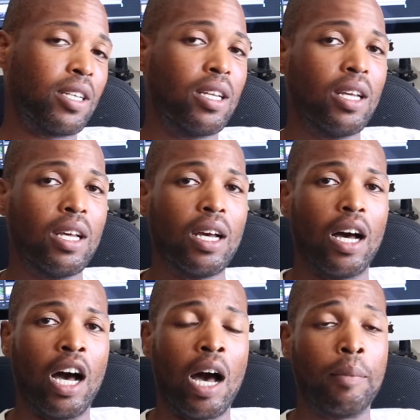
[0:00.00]
it.
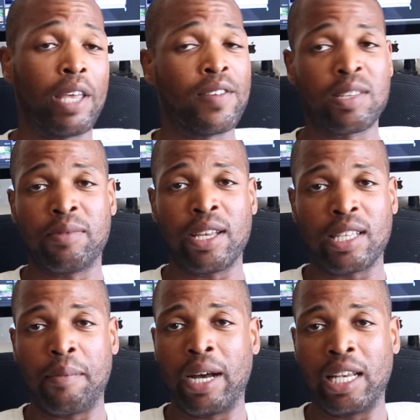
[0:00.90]
Even some
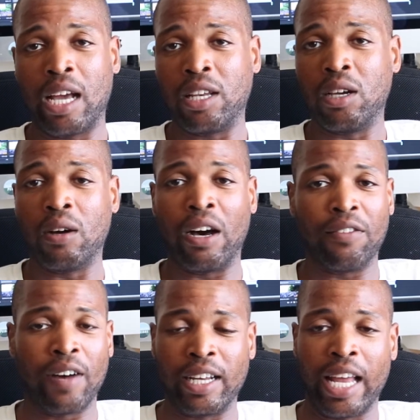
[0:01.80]
things I might not know,
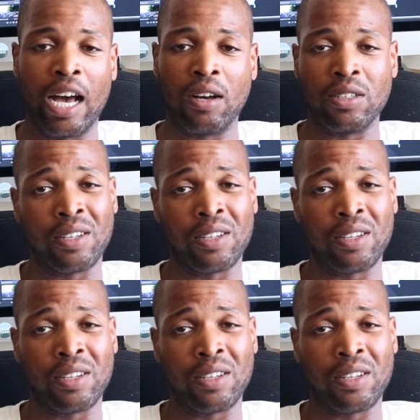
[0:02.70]
I'll find out.